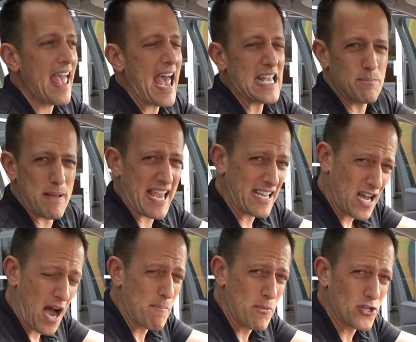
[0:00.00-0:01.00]
as being
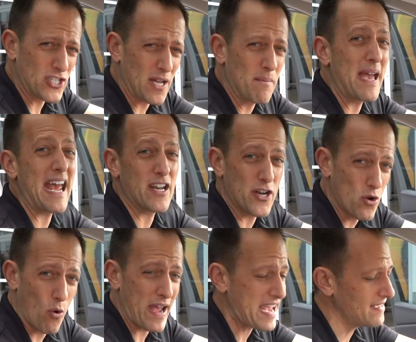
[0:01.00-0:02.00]
cumbersome and
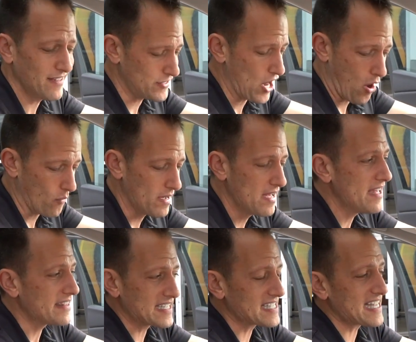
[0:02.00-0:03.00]
annoying, no.
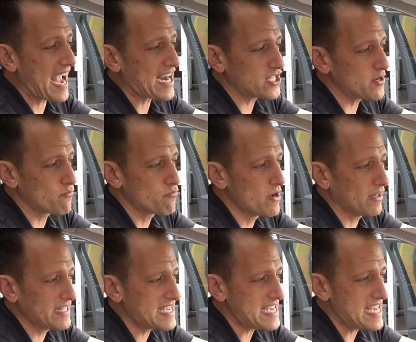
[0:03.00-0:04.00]
This is actually
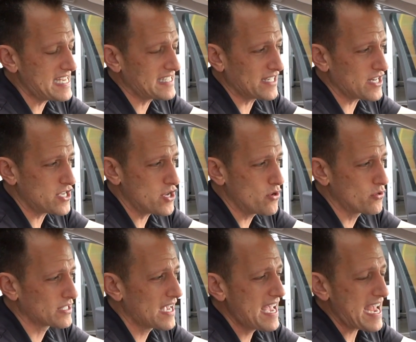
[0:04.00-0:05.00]
really easy to
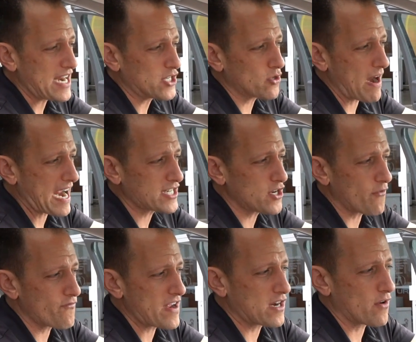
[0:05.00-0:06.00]
use it tracks your
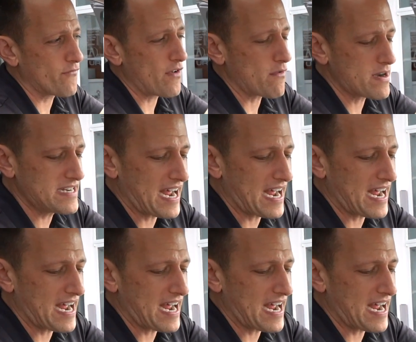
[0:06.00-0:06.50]
finger very